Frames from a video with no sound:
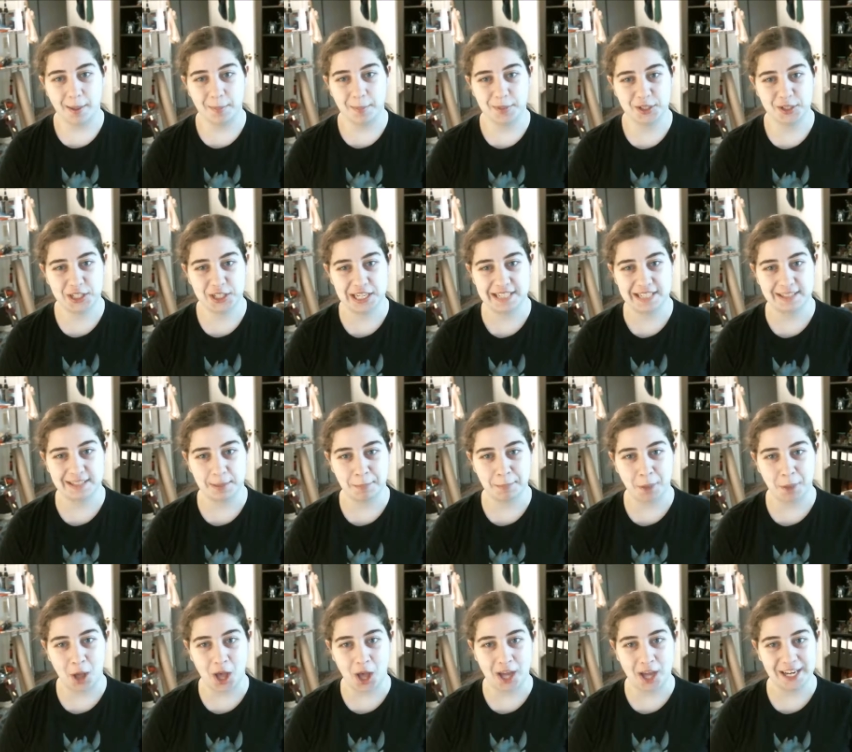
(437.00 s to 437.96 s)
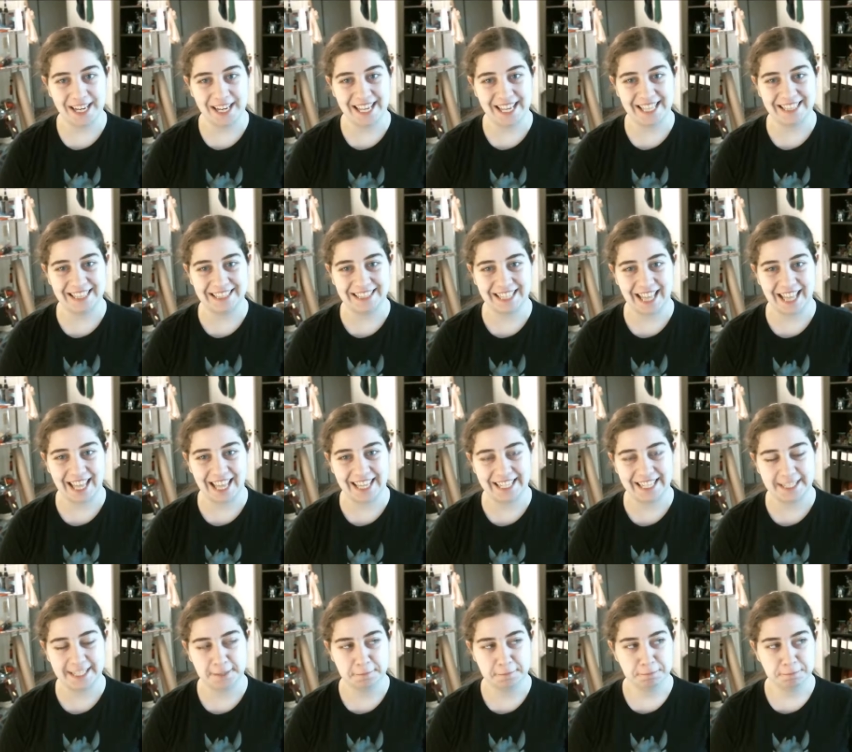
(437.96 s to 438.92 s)
she's a mod in,
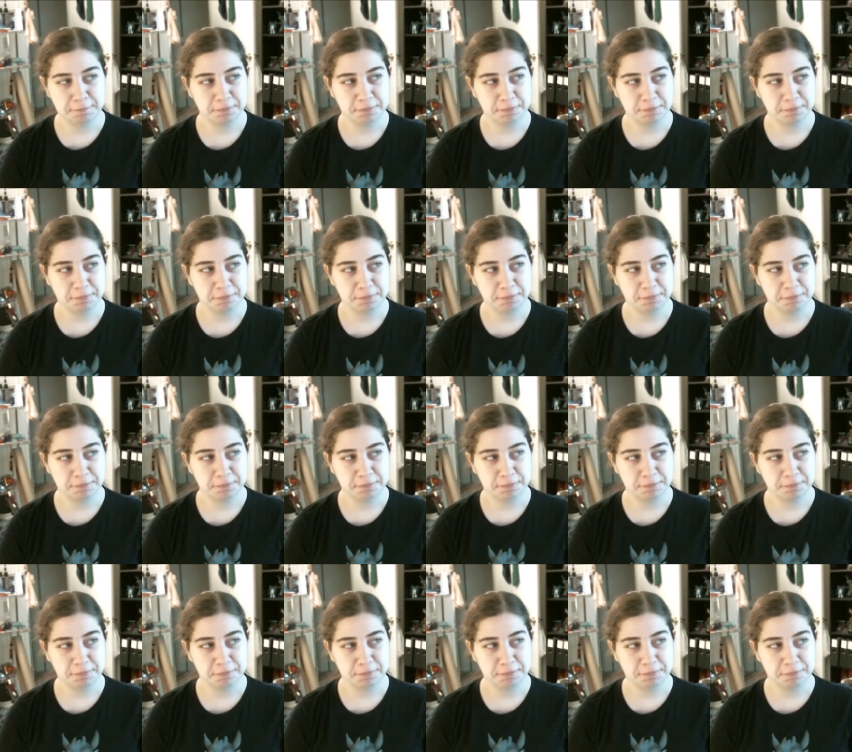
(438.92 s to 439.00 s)
like,